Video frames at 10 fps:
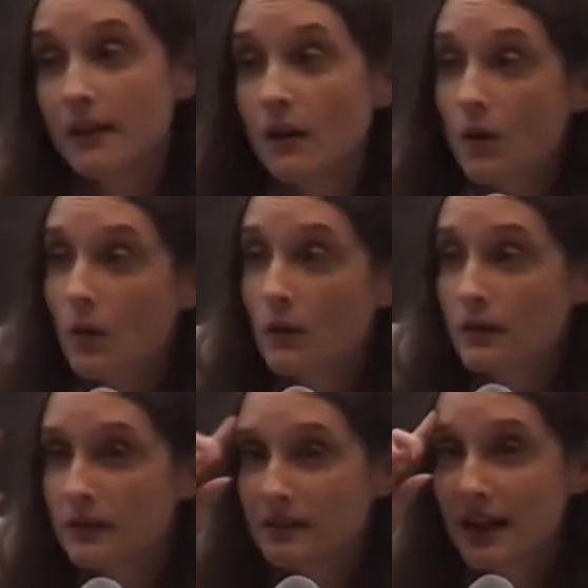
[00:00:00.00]
Or
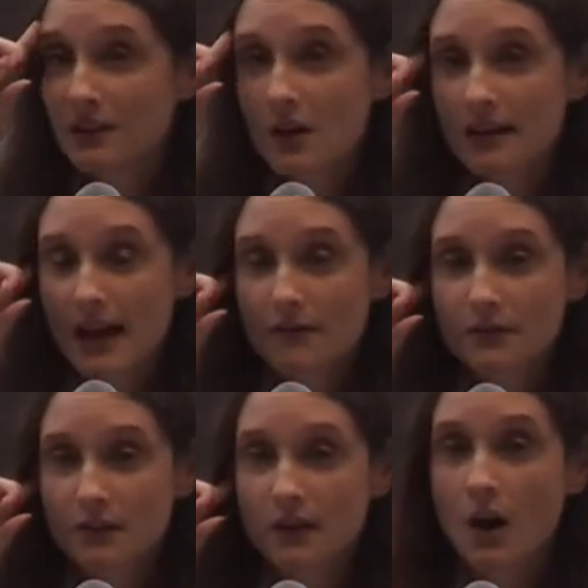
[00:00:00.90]
not long
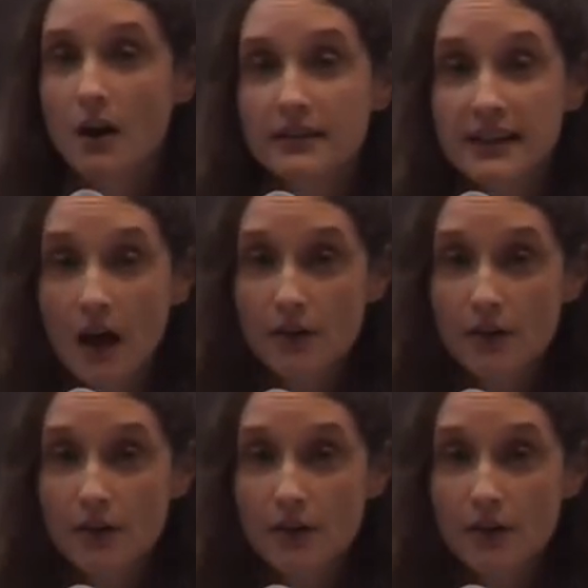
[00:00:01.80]
after, on the other